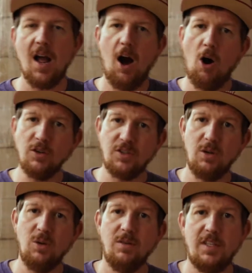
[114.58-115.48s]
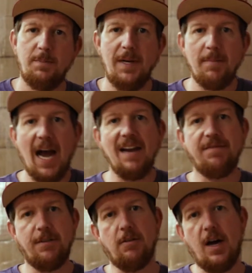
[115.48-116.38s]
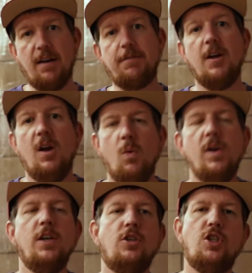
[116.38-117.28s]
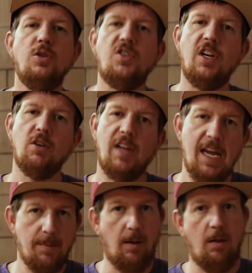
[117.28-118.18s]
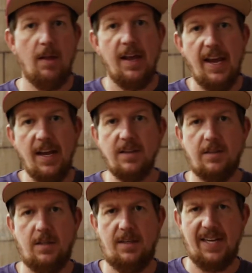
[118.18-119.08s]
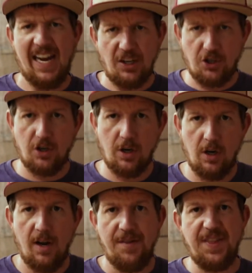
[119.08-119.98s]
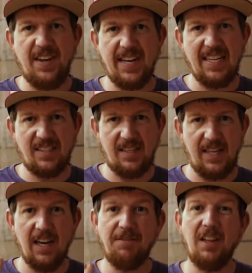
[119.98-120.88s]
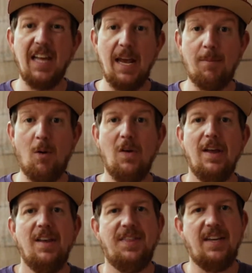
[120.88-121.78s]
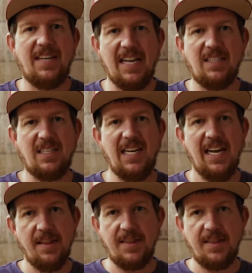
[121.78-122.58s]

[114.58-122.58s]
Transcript: Also, to be mindful of when you're choosing your label is the texture, the density of the label, the density and